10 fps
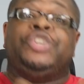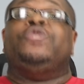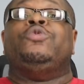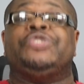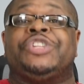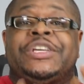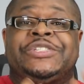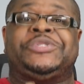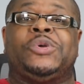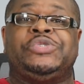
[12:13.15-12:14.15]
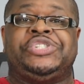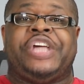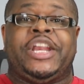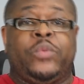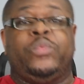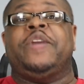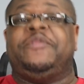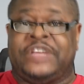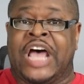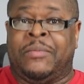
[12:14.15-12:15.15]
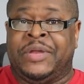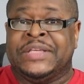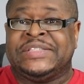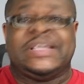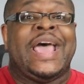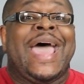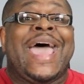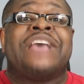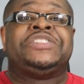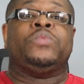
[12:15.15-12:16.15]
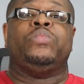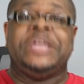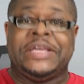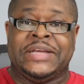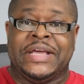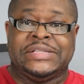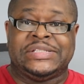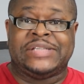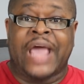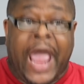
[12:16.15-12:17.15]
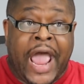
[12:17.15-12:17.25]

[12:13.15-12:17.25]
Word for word: usually associated with dominance as a weakness,